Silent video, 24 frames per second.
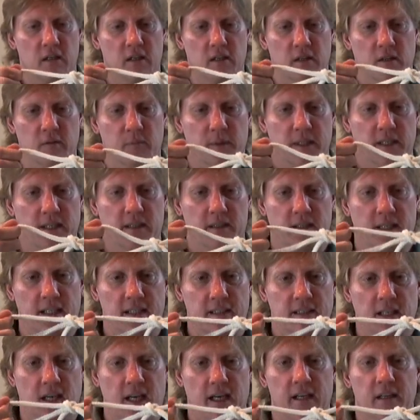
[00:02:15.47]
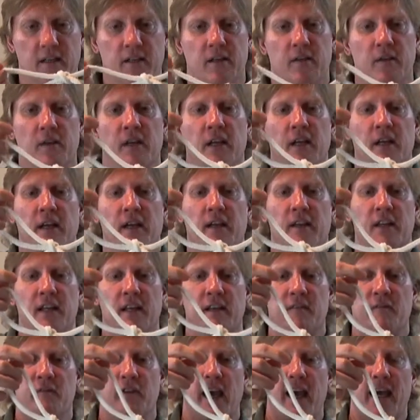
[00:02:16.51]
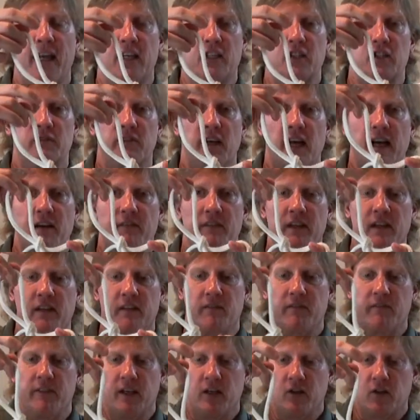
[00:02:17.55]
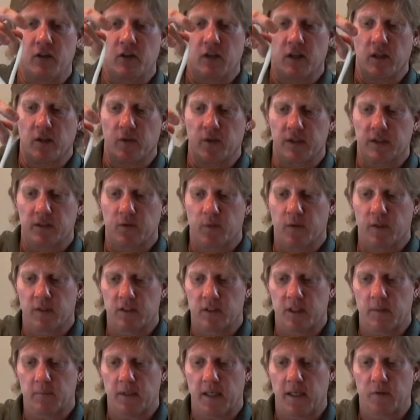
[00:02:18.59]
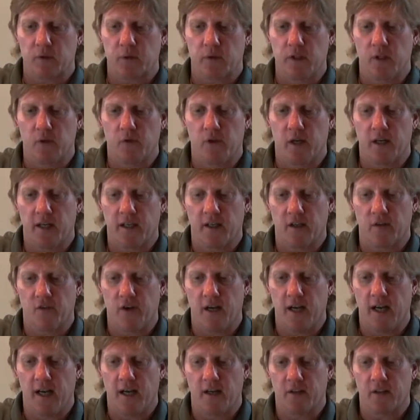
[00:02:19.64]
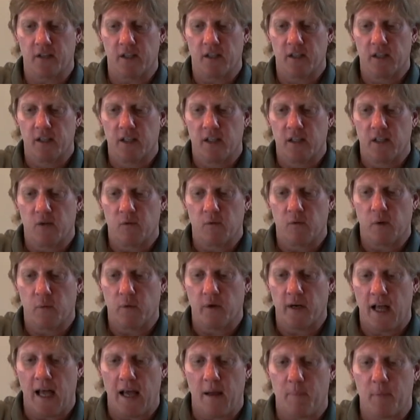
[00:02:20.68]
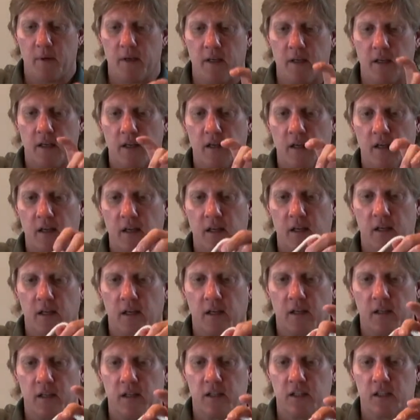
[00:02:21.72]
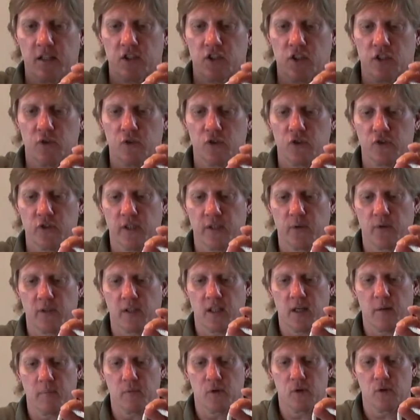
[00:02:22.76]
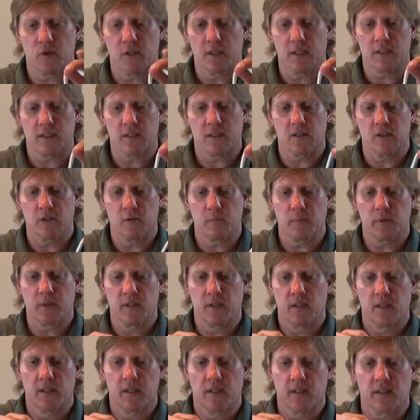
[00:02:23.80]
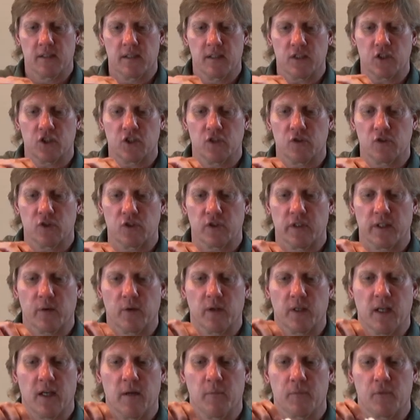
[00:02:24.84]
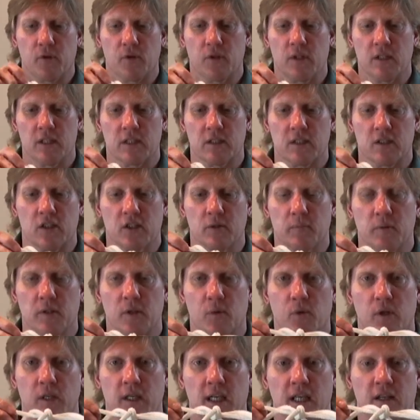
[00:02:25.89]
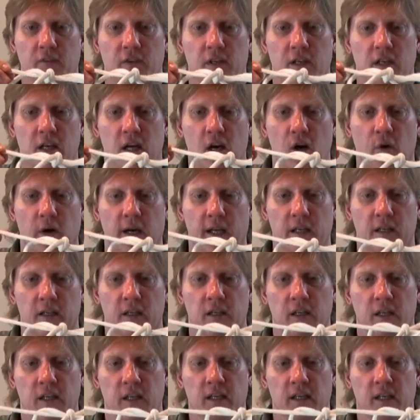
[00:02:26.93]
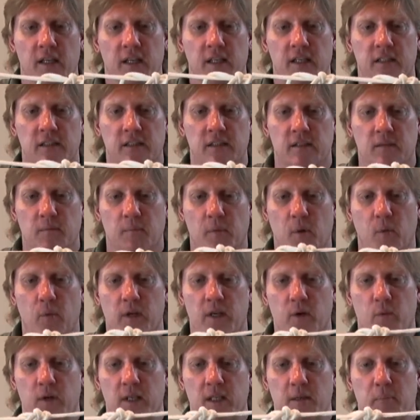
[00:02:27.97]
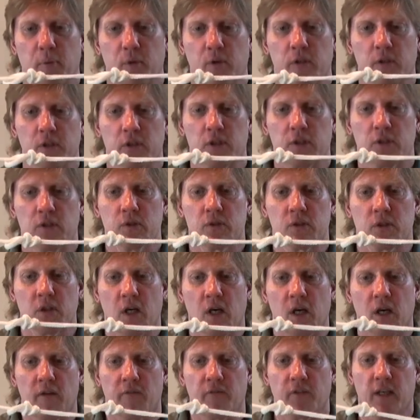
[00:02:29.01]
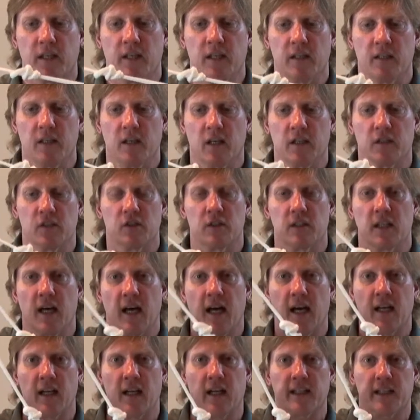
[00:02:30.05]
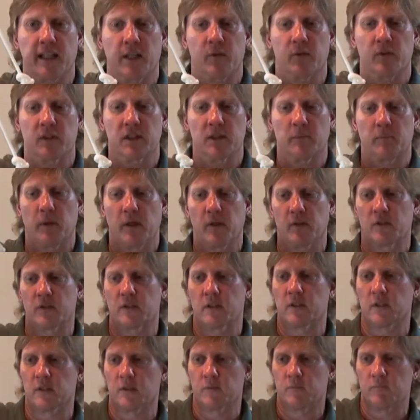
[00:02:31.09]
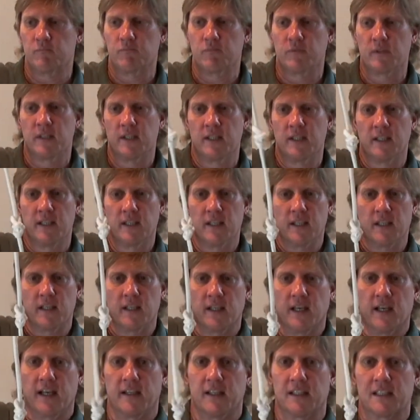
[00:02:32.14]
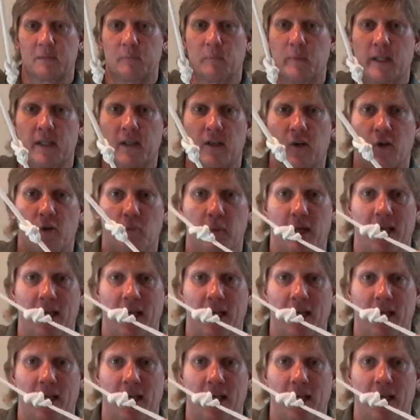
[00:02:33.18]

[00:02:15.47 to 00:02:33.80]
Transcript: let me get that tight. The advantage of having Velcro is sometimes when you're running around, what would happen? This shoestring would come through this loop. This shoestring would come through this loop, you wouldn't even know it. But when you went to pull your shoes off, they didn't untie like they were supposed to. You had this big old